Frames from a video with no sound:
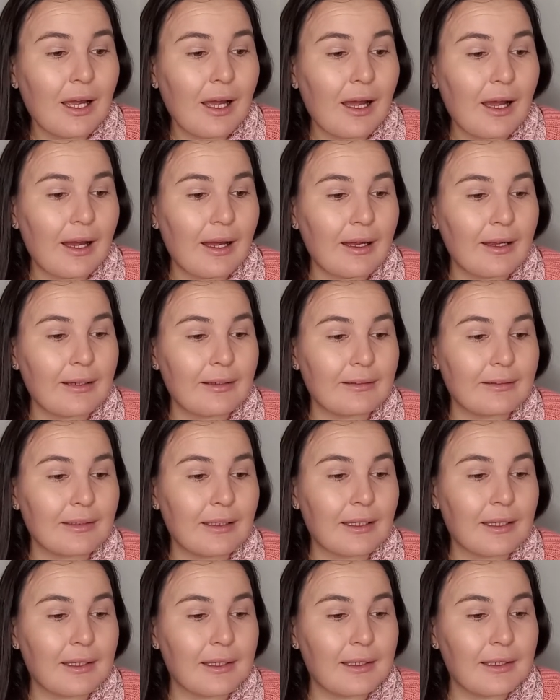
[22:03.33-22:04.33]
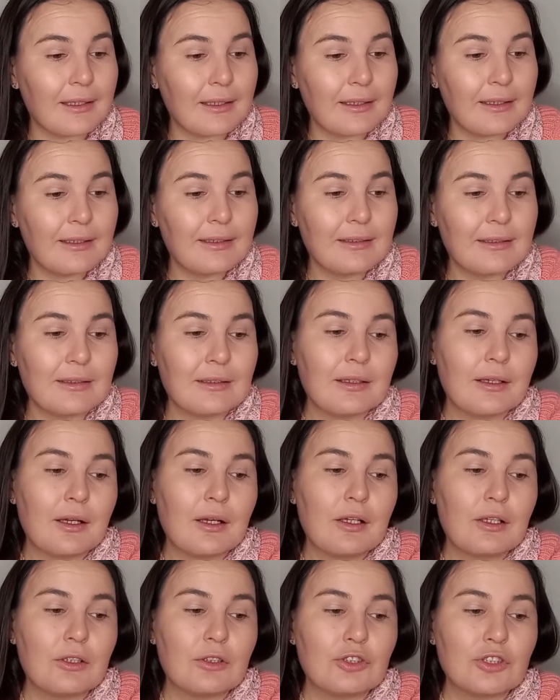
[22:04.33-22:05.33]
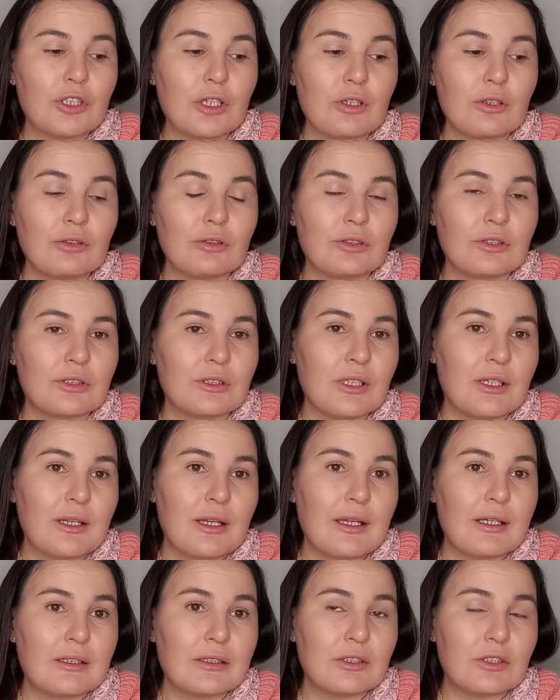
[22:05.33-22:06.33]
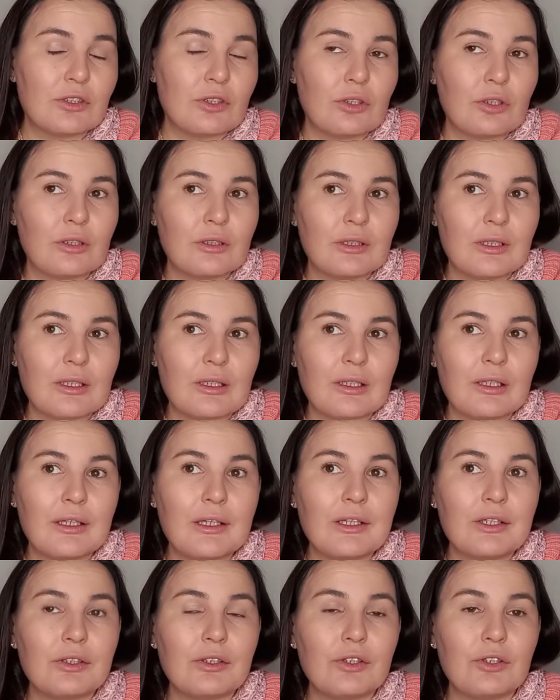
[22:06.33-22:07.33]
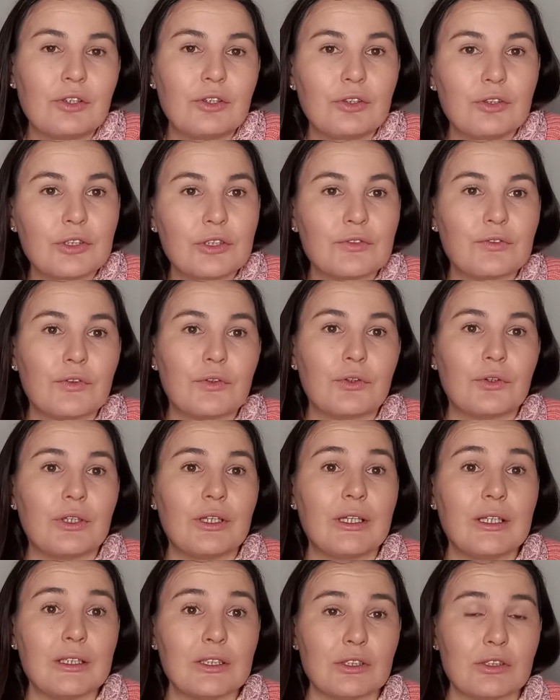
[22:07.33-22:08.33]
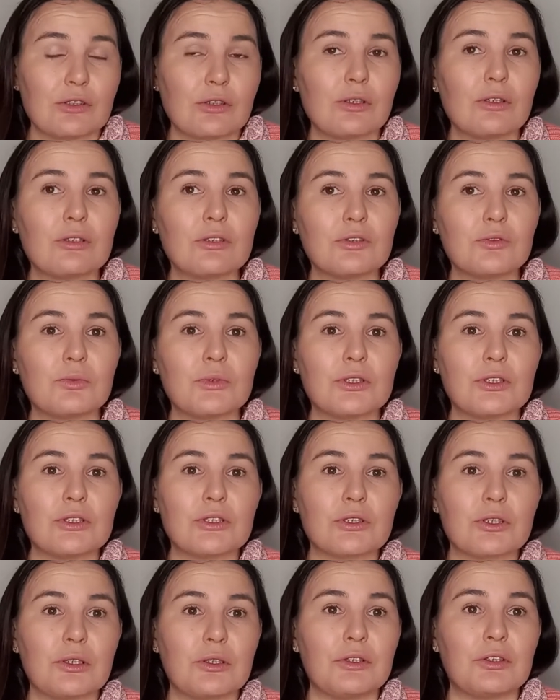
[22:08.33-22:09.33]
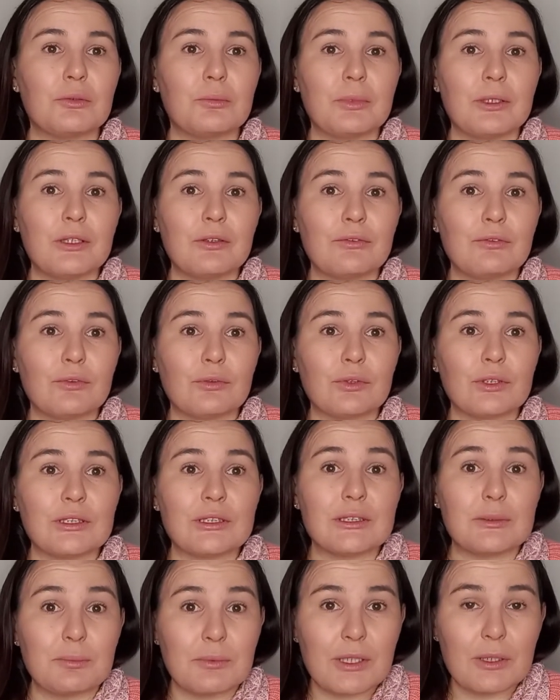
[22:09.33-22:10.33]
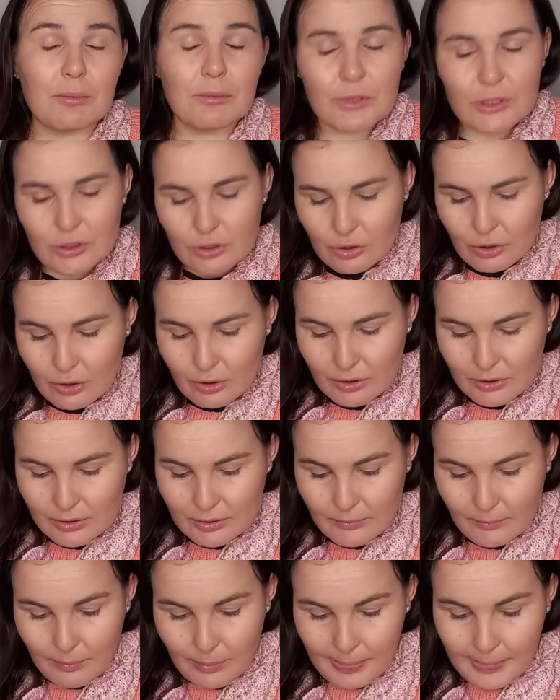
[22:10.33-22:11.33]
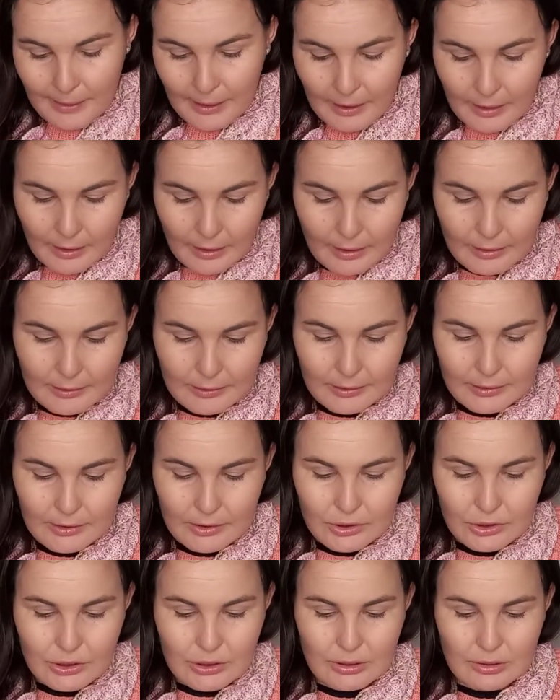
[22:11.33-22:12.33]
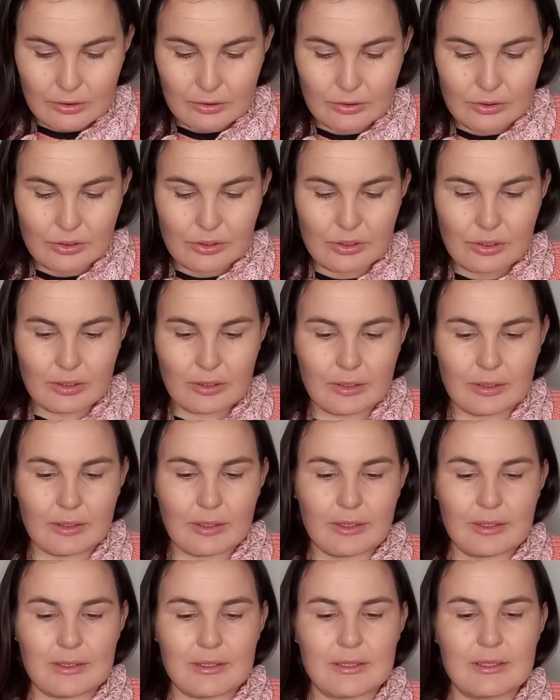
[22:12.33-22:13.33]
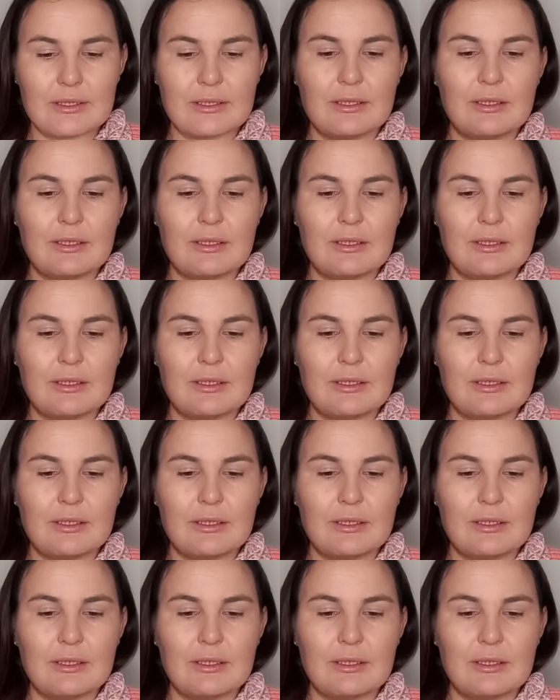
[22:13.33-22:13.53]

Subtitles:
and he chose the next yarn that I need to use for his socks, which is going to be for the September socks, and he chose this